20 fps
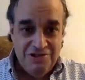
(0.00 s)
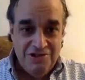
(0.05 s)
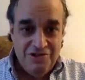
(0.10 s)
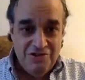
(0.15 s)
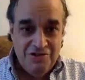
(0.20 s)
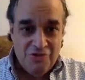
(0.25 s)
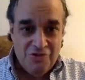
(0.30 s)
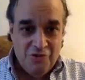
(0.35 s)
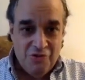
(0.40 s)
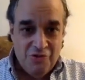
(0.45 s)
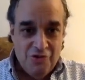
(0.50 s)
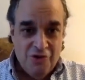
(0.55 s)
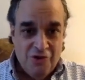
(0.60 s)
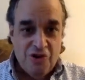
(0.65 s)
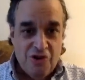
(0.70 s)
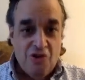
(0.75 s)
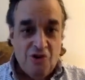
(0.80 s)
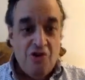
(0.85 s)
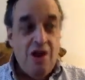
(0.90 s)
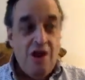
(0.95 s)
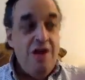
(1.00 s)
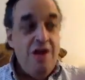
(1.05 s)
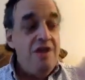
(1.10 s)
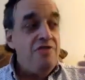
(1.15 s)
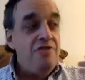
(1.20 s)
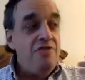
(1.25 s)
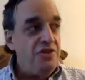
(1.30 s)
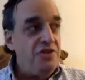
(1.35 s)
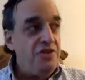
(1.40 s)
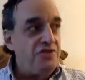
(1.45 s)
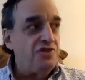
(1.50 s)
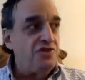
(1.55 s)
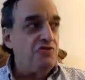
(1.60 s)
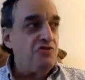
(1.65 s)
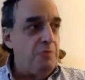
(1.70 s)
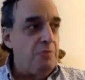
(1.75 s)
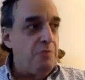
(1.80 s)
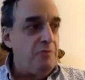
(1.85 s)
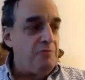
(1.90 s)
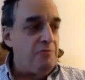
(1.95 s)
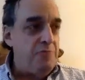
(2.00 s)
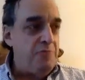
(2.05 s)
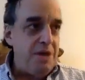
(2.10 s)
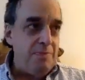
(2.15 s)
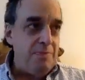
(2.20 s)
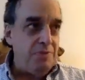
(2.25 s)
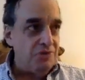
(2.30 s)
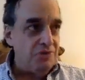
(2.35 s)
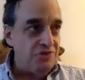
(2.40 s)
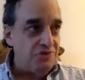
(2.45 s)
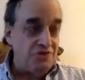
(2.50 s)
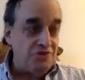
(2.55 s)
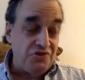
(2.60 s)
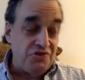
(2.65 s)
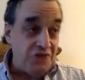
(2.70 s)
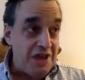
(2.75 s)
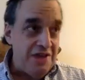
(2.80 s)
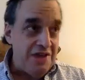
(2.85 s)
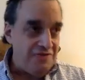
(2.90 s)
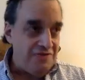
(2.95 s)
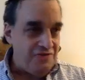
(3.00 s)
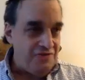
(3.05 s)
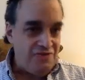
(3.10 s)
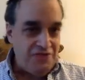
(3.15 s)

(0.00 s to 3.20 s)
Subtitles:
or this group of people is safe,